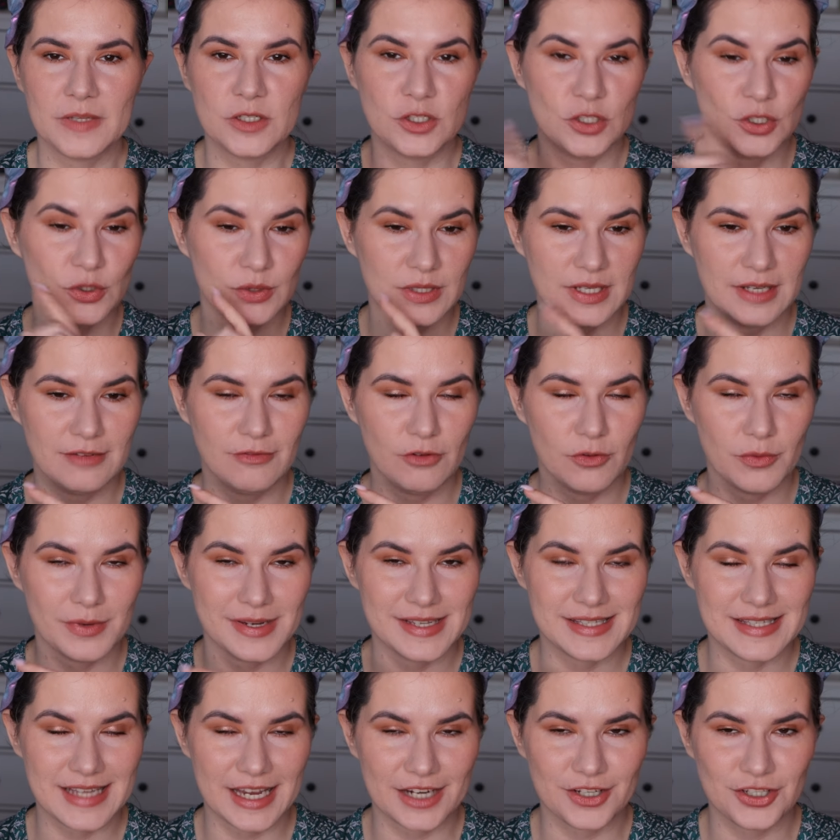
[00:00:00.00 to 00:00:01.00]
two
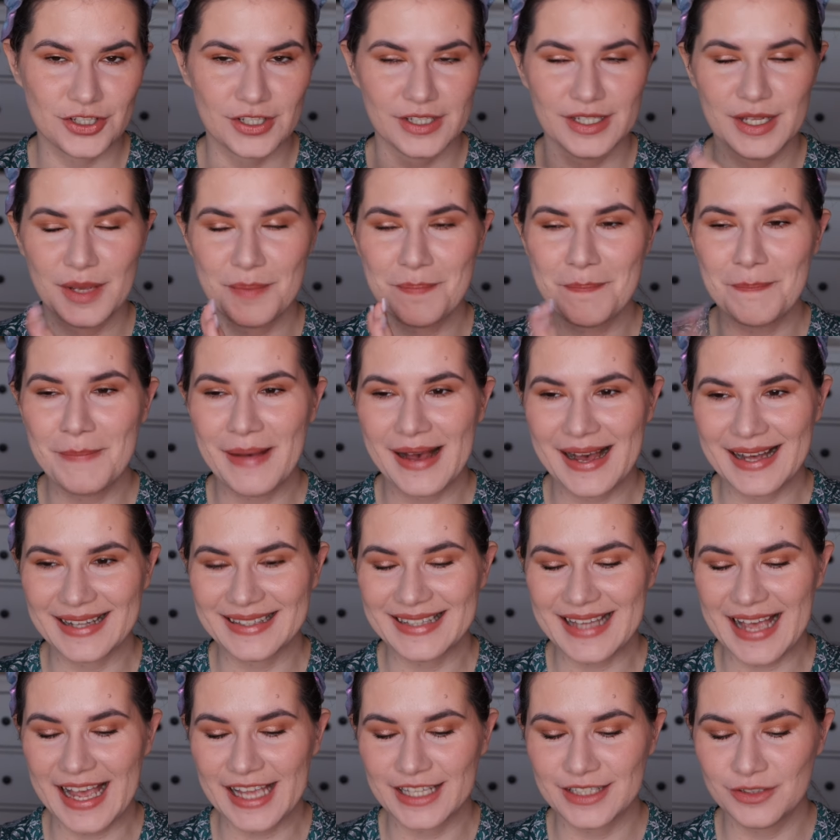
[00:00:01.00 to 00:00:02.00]
giveaways actually
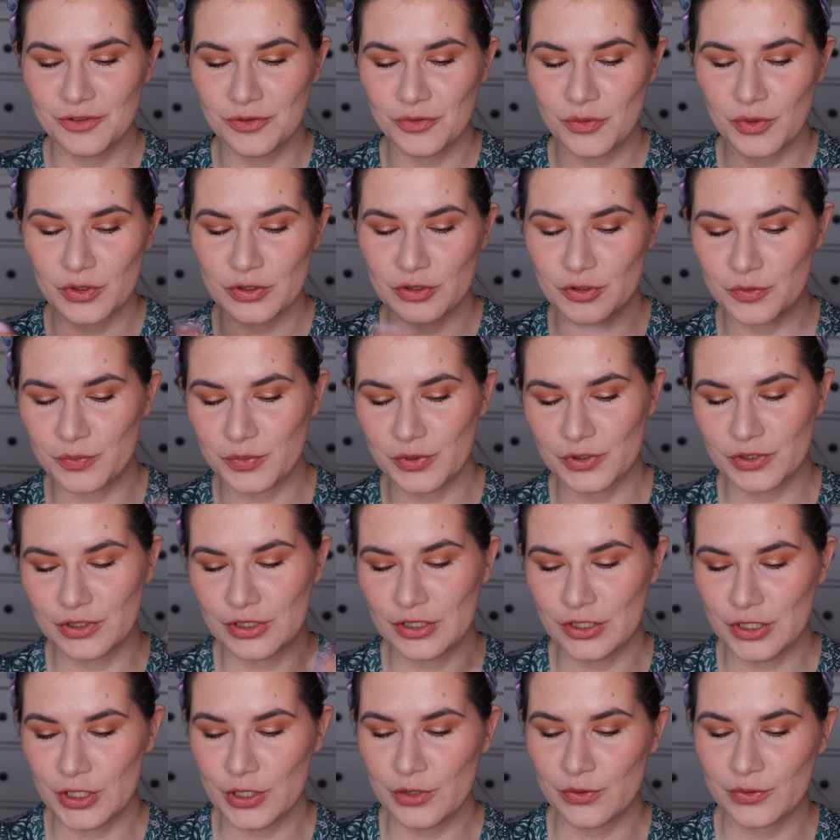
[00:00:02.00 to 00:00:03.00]
but i do want to
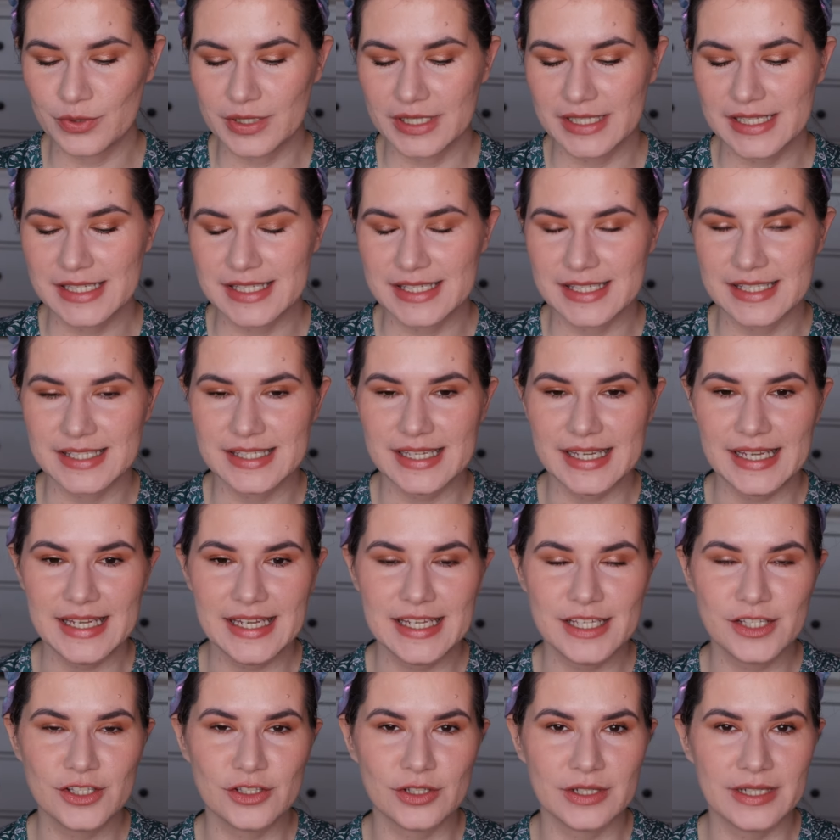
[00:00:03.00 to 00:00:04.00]
put new releases
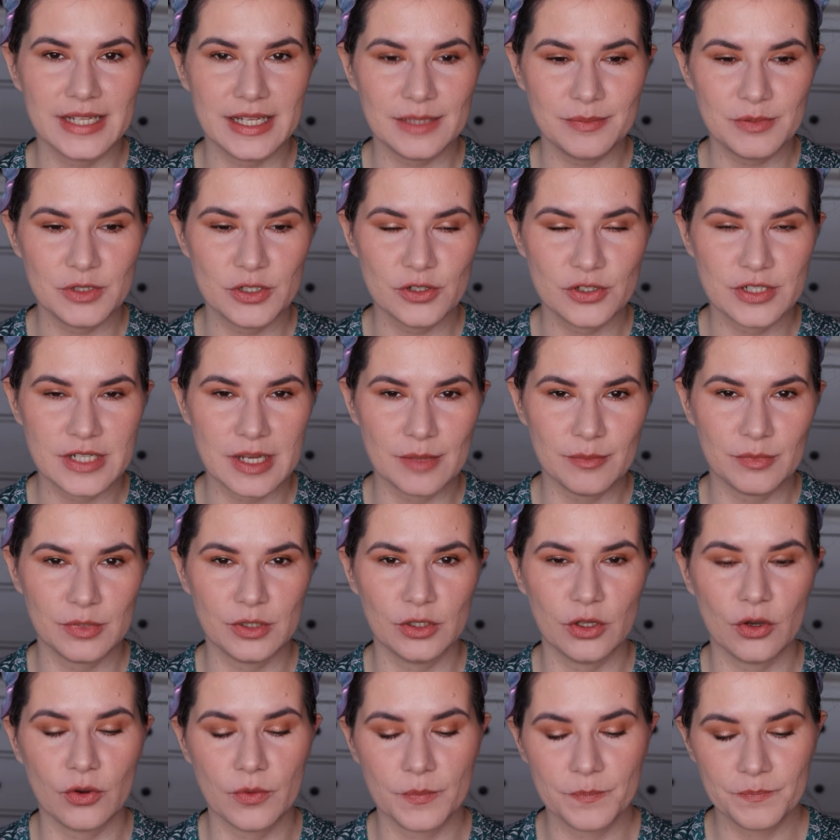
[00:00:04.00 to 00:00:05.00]
in so let me know down
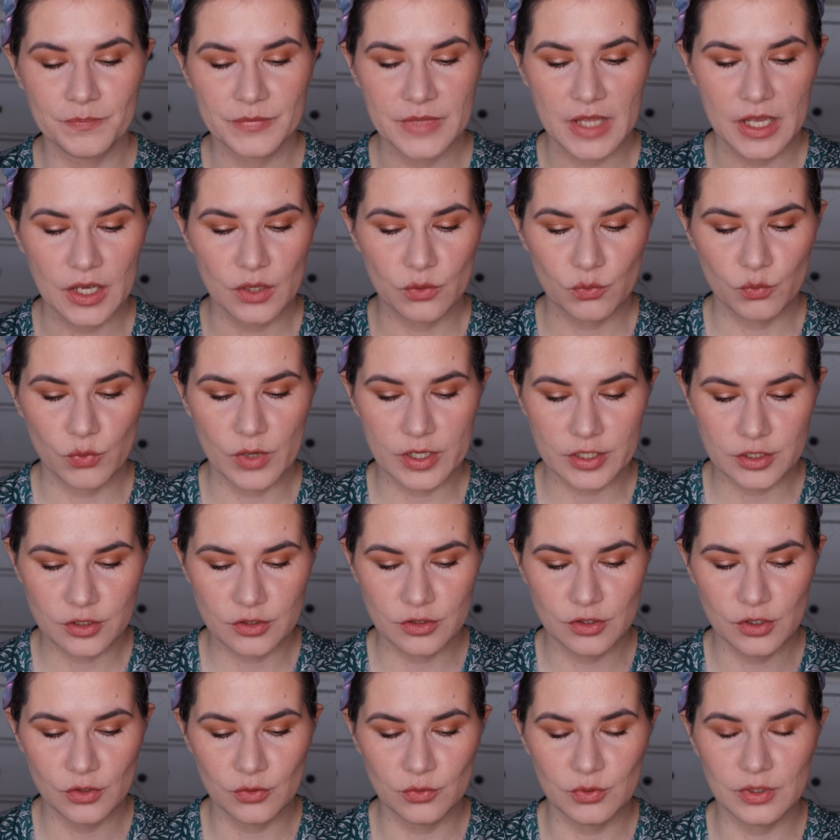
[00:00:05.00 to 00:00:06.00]
below
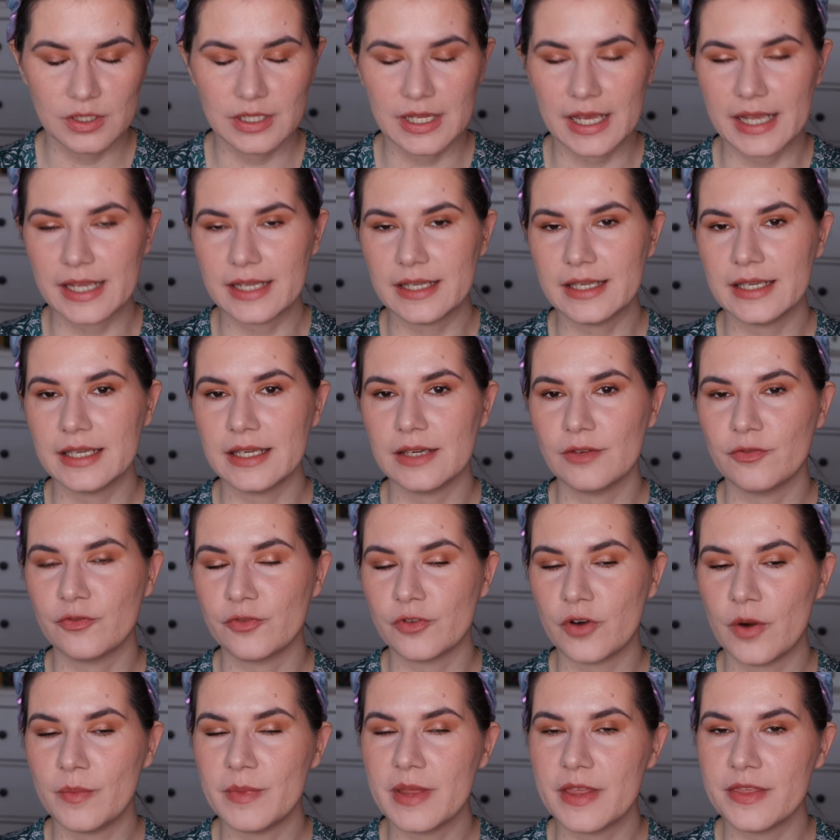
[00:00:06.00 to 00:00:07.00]
what you would like
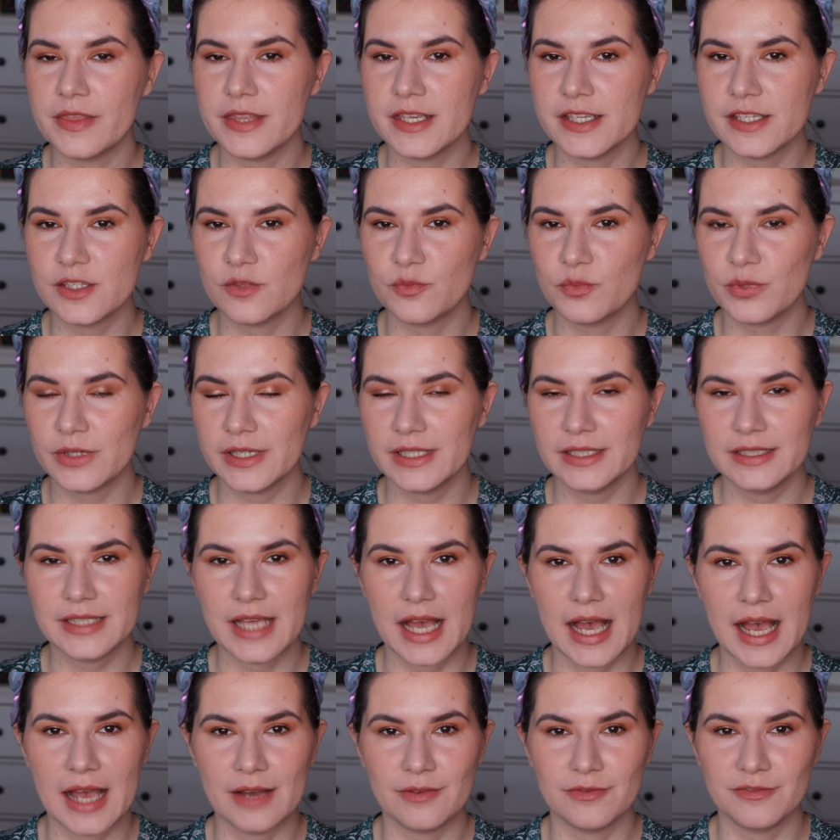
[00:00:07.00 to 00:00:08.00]
from this brand
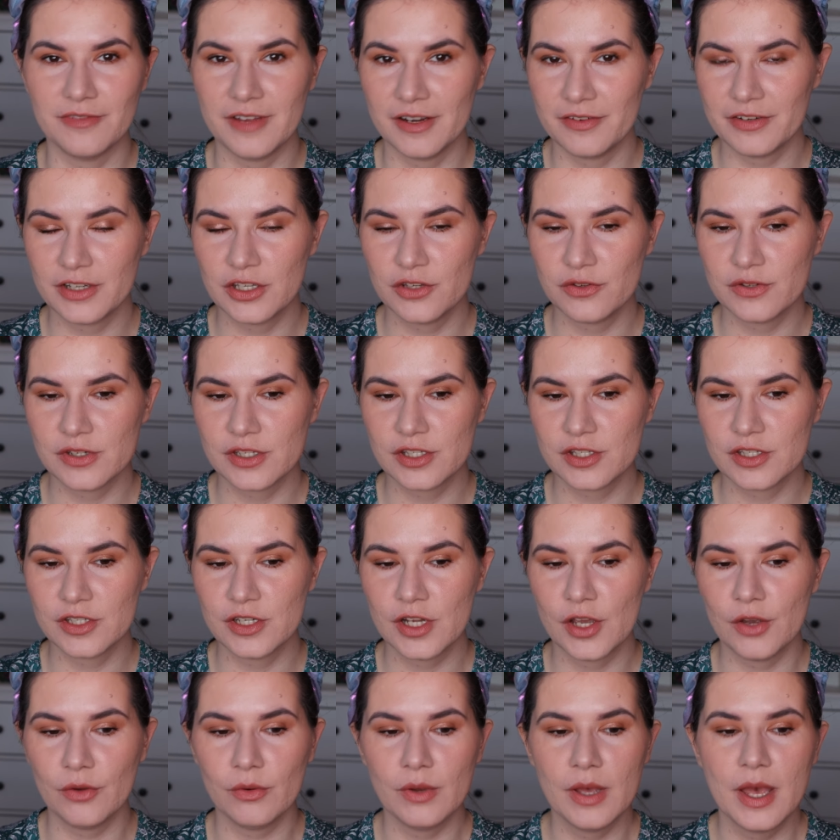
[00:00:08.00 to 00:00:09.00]
i'm very curious to
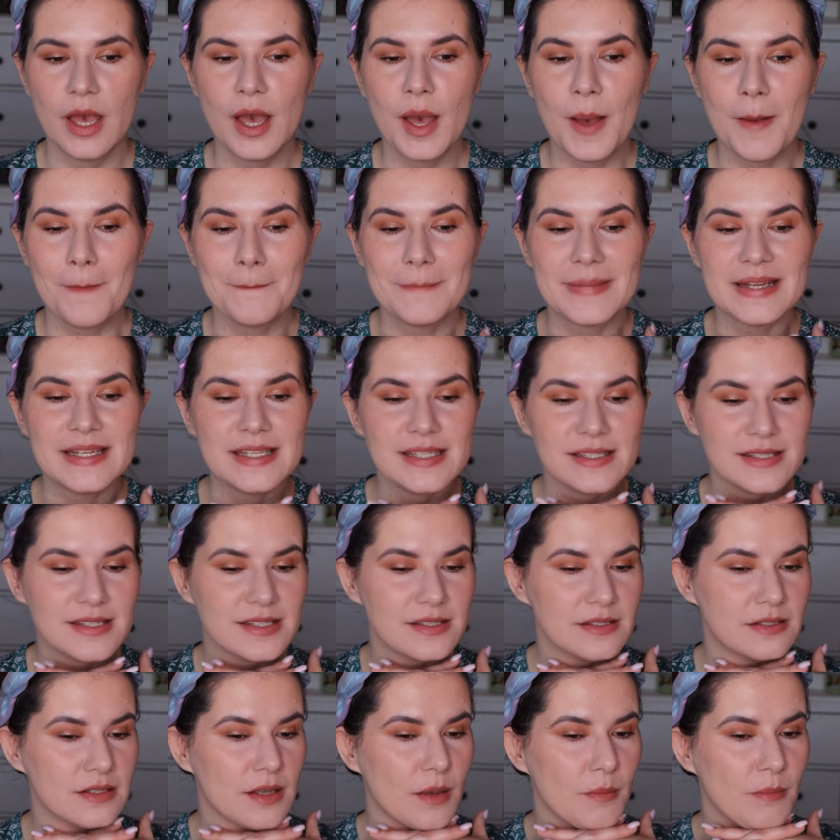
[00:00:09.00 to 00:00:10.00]
know but this
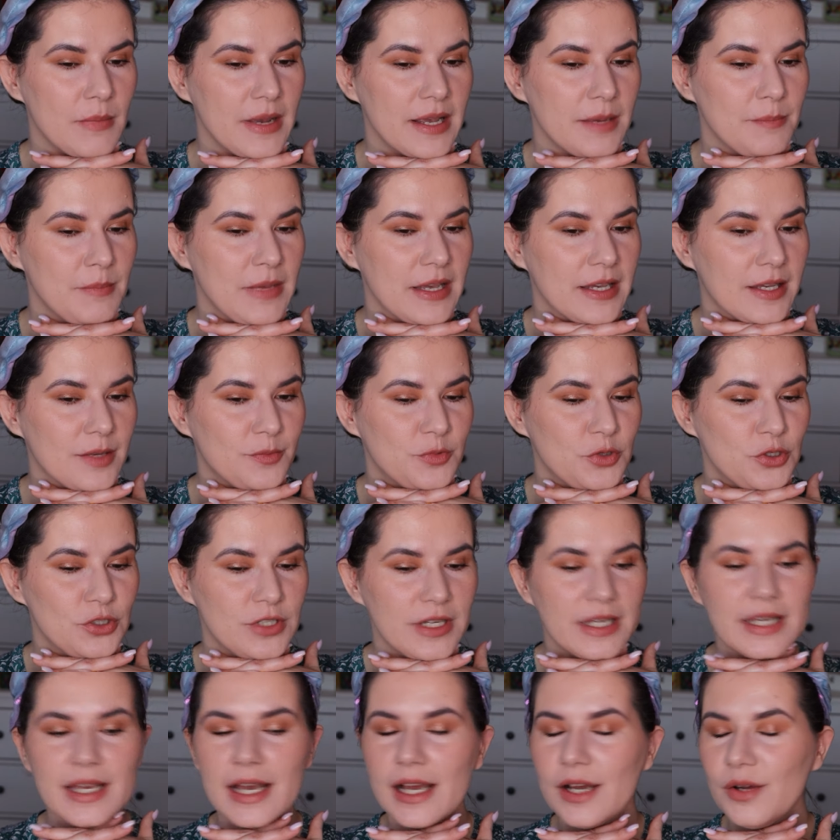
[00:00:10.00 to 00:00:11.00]
is my makeup
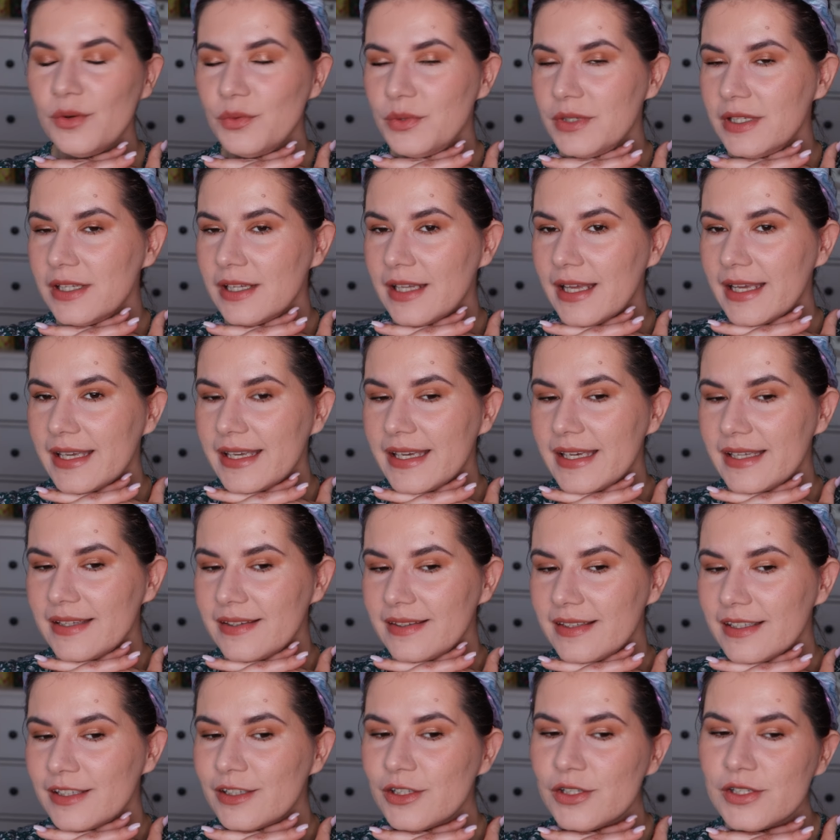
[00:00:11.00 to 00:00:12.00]
today i really like
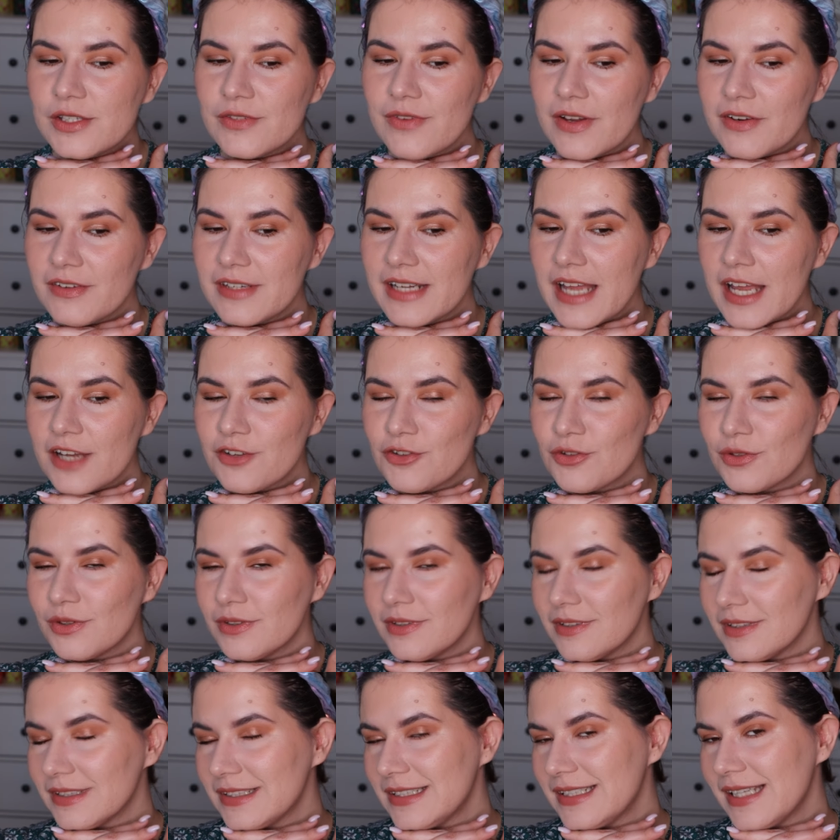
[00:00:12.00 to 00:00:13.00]
it it looks very
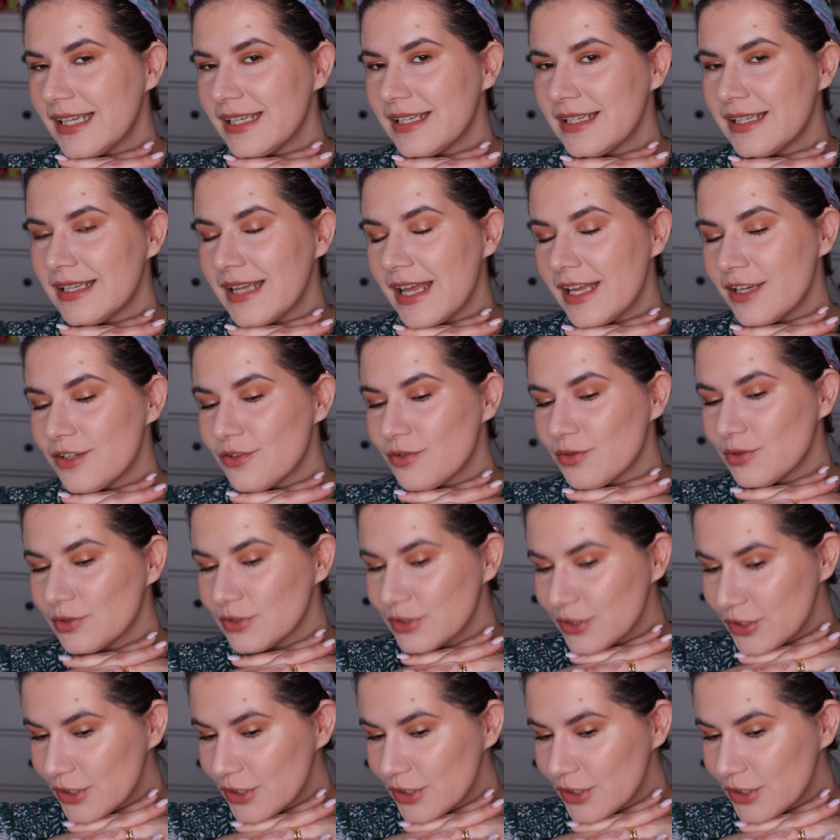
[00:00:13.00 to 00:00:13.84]
natural natural